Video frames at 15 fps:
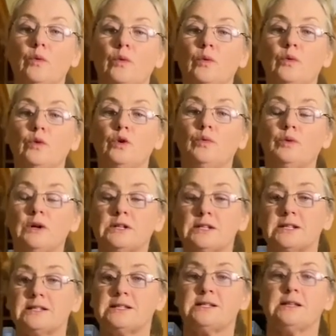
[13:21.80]
you want to
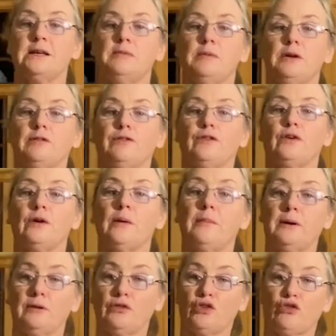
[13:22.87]
steam it for about
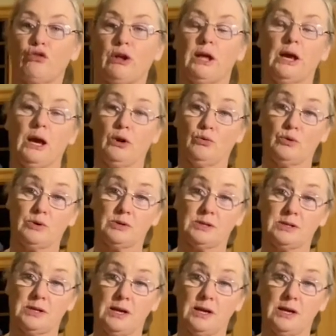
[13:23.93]
3 hours,